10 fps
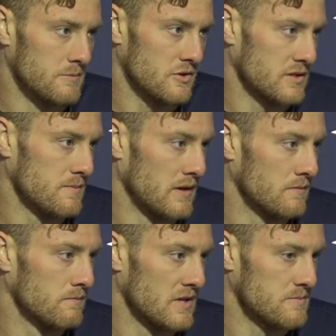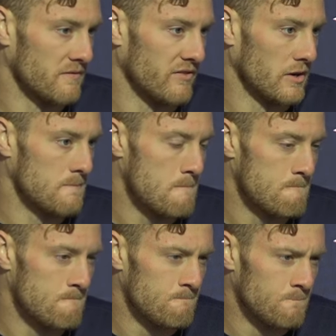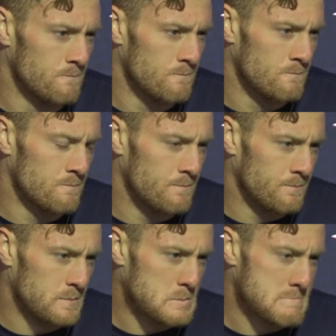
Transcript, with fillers: So that's been that's been fun. After four starts,